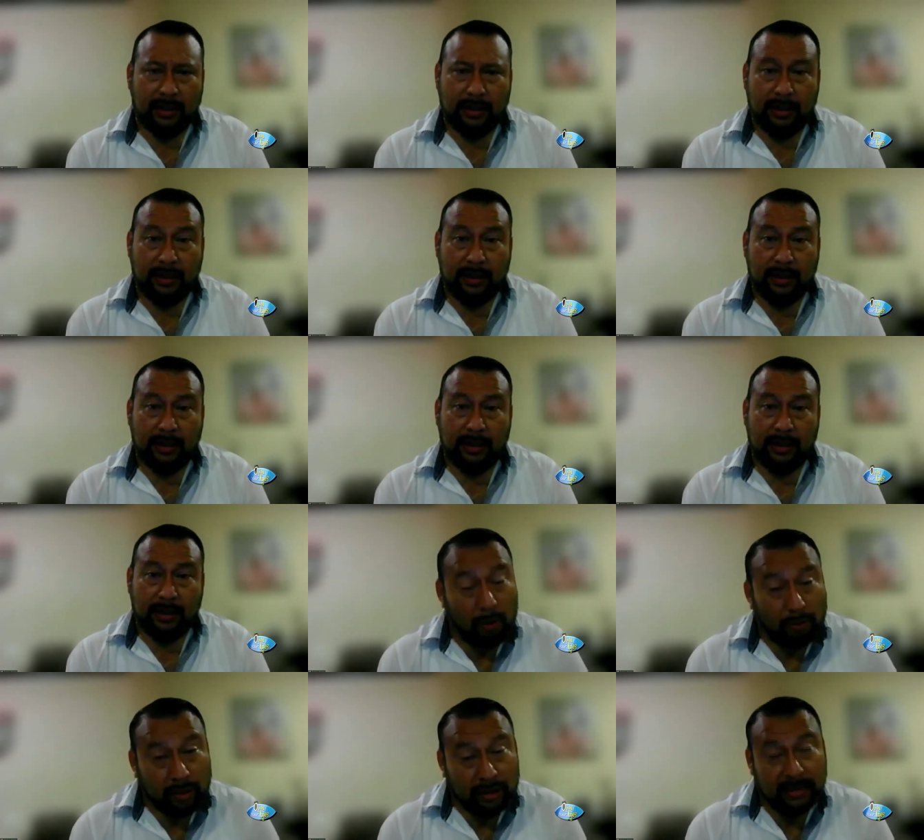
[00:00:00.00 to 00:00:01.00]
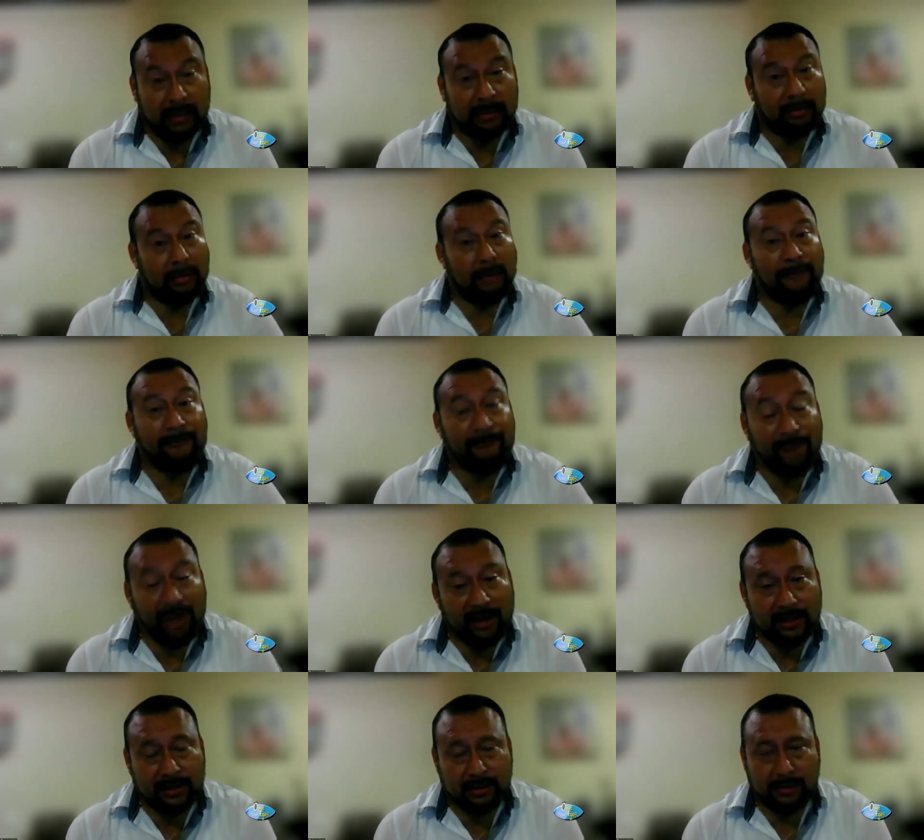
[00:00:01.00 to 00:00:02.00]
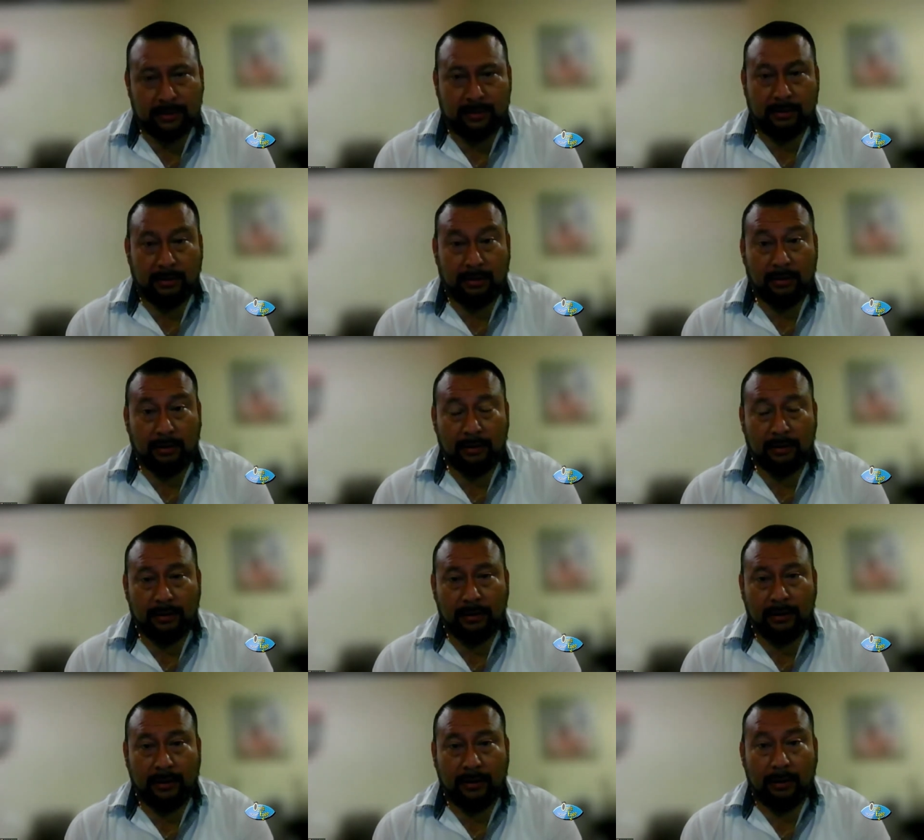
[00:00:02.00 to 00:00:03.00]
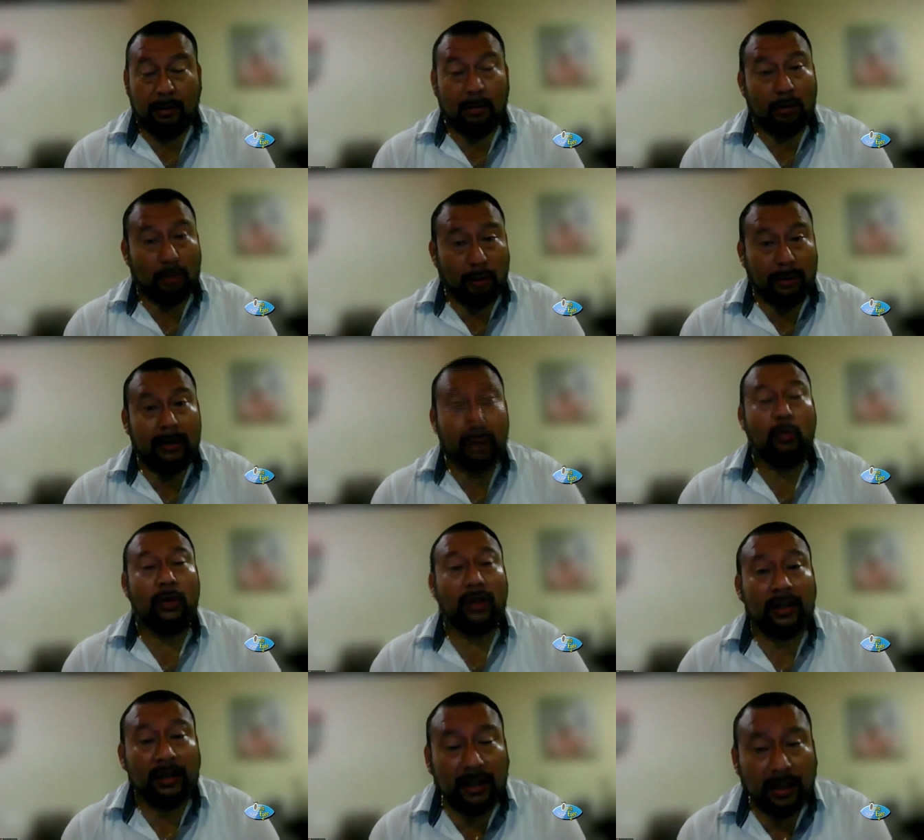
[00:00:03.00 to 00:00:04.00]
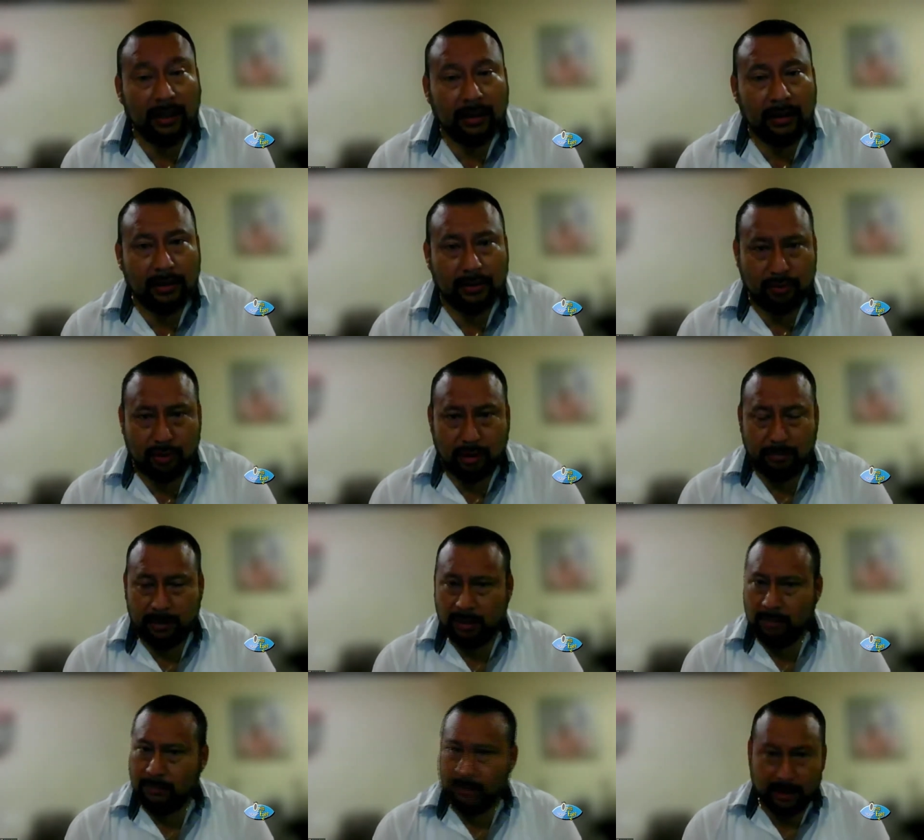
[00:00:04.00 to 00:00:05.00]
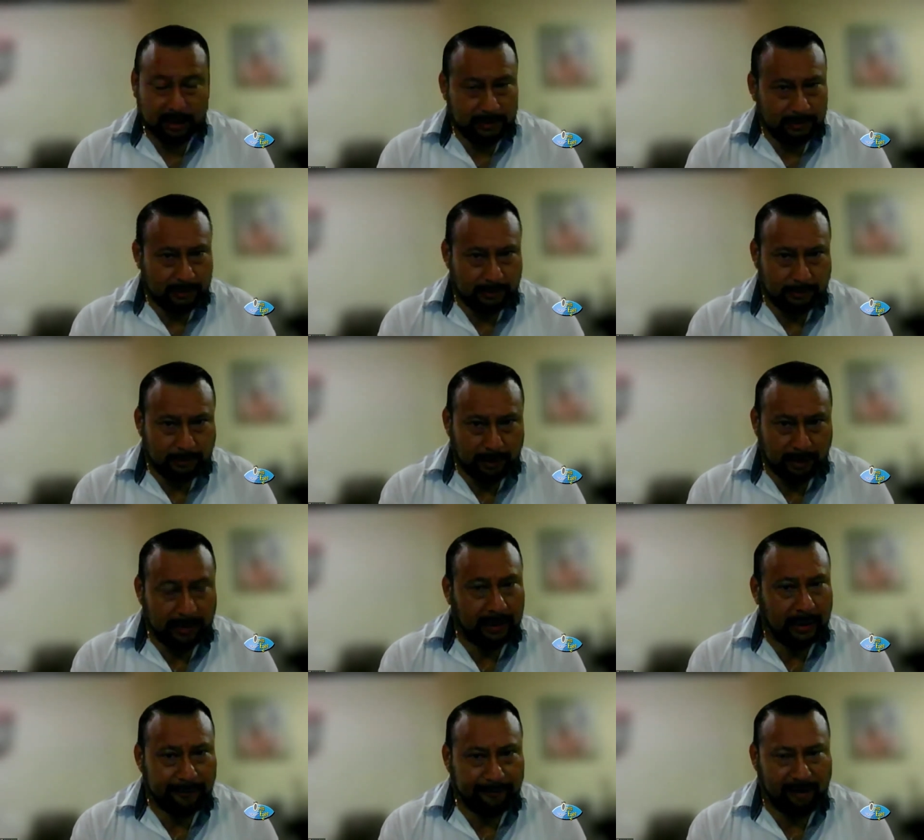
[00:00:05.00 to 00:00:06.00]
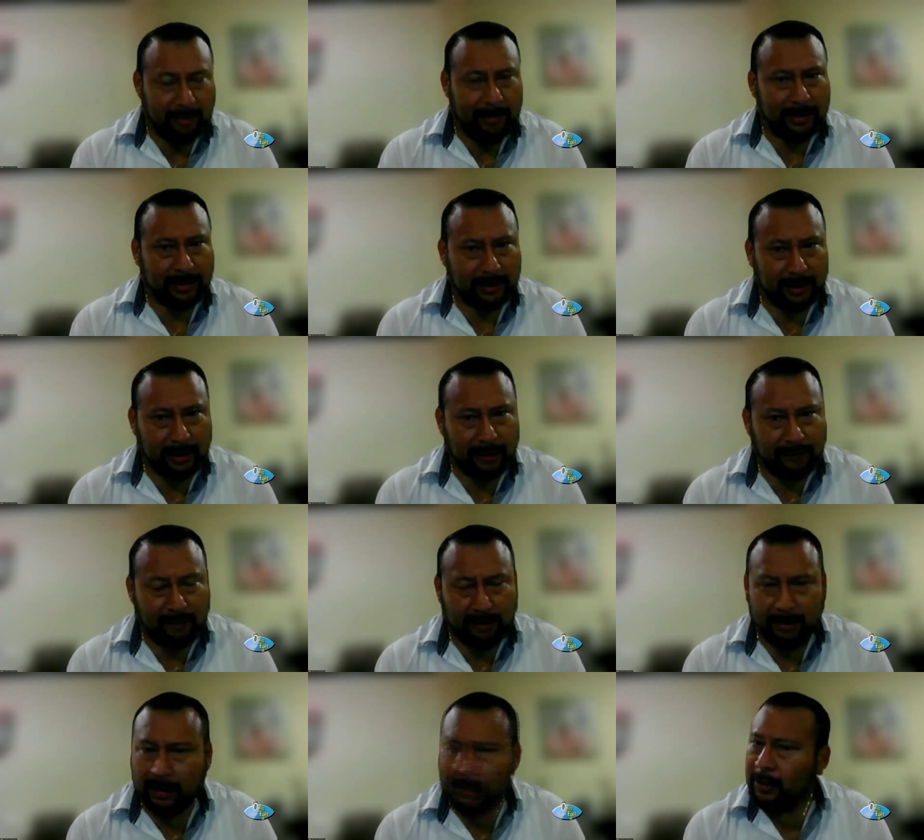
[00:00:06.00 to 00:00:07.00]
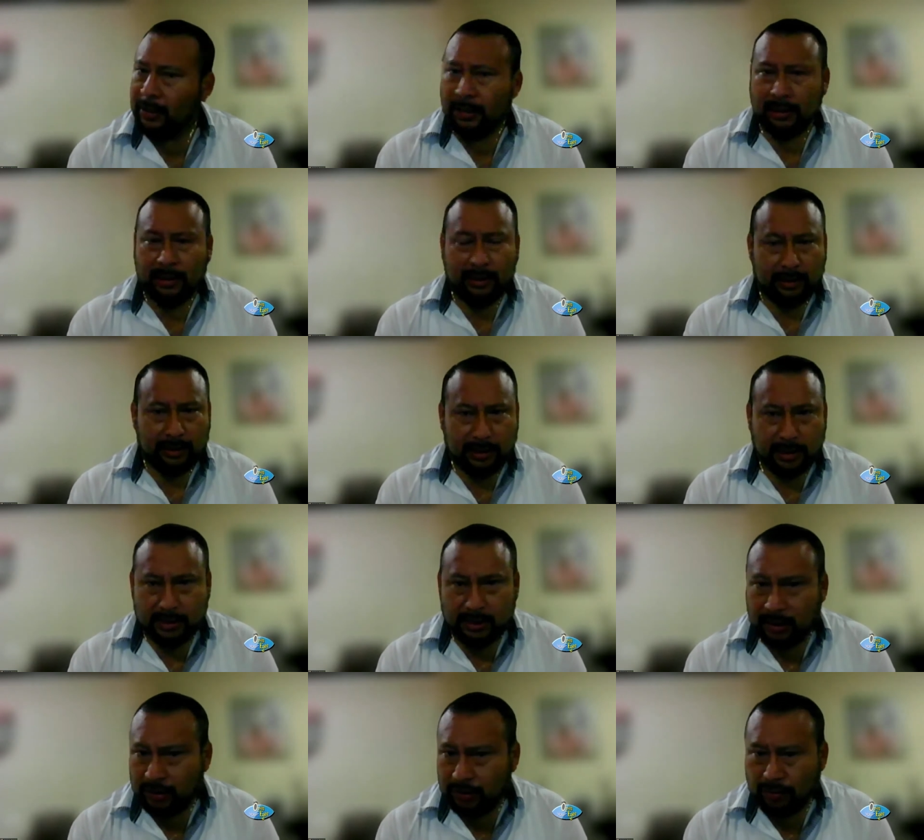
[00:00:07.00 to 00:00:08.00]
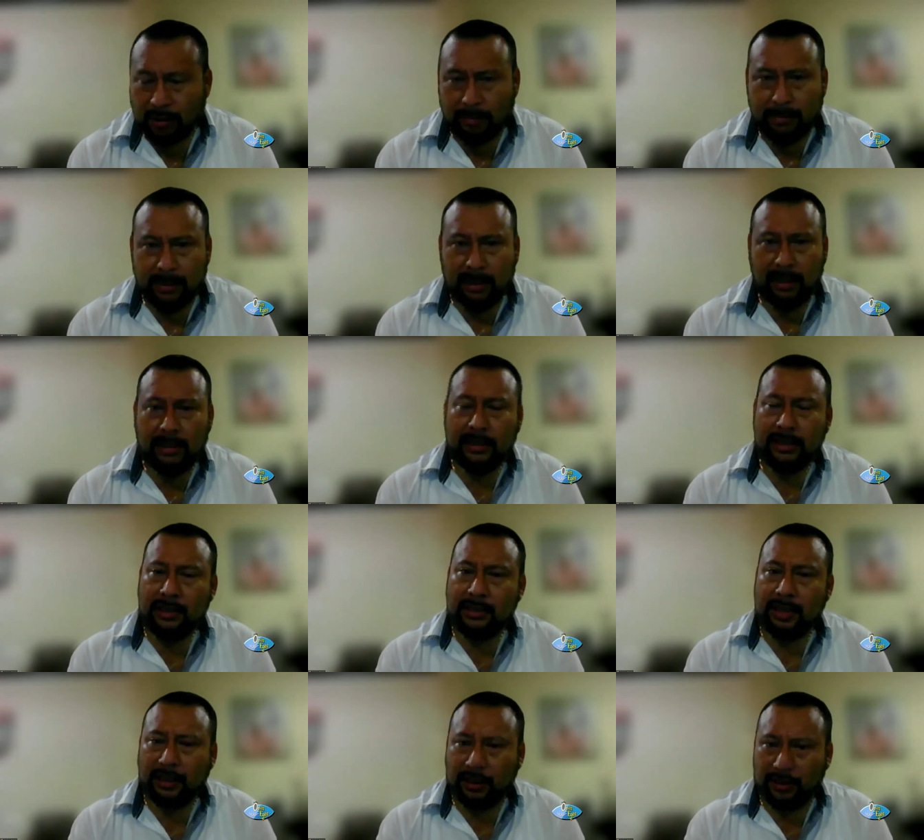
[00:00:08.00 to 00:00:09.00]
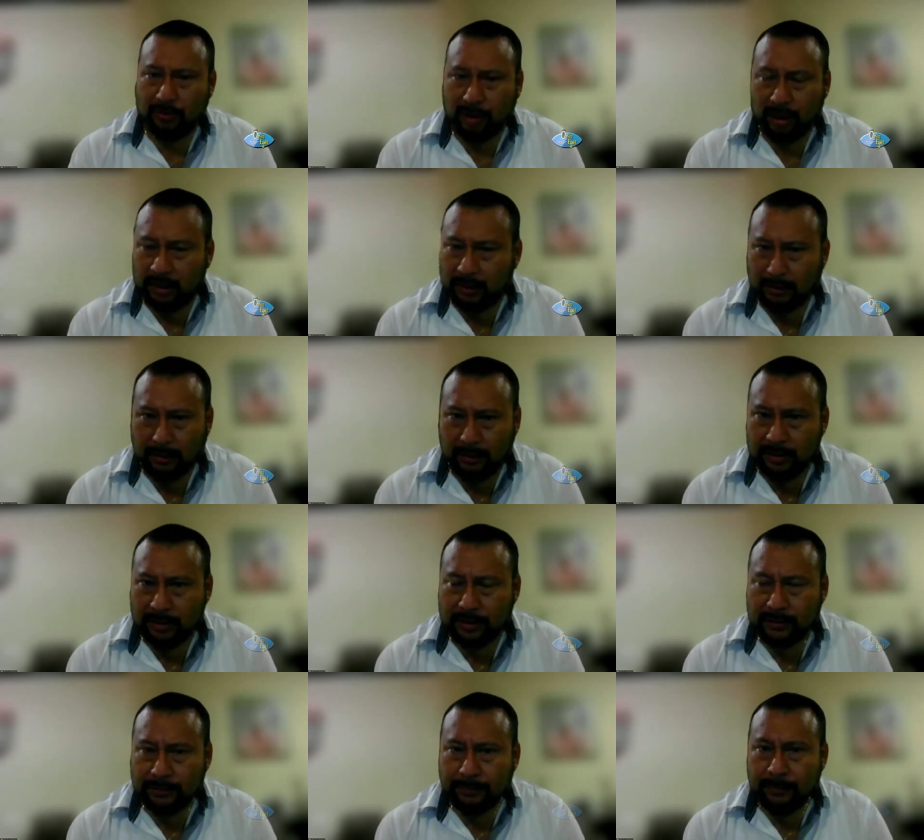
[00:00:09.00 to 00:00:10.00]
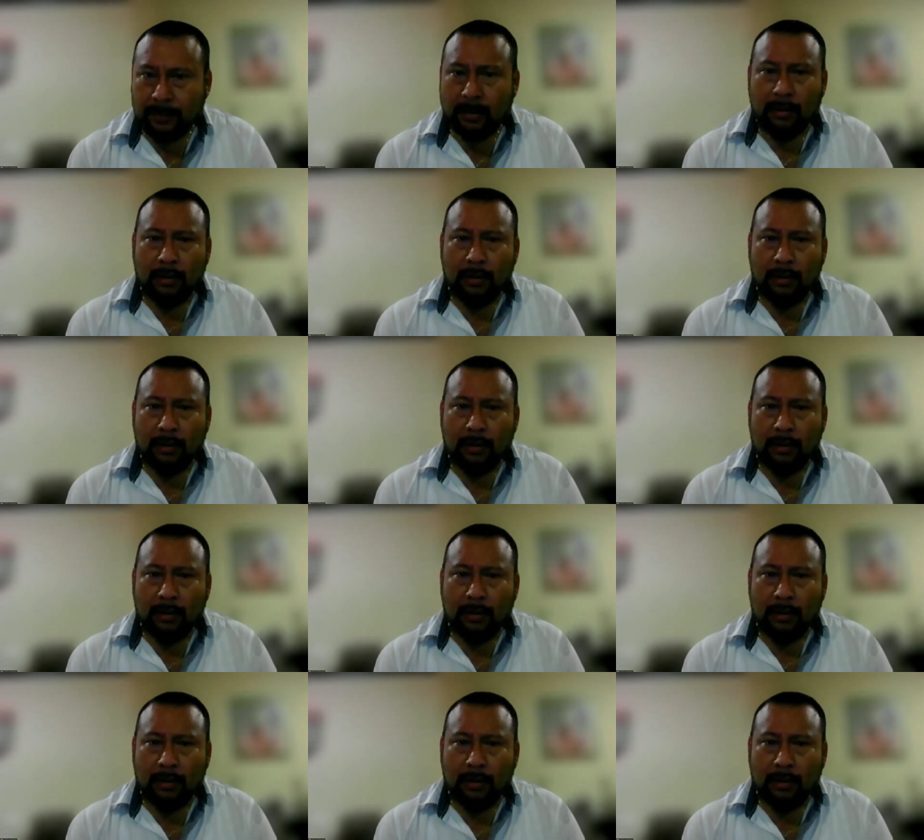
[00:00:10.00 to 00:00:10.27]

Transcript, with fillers: uh, is cognizant of the facts occurring within the sugar mill because a Kenyan farmer is a Kenyan farmer. He's not a sugar miller. He's not a sugar technologist.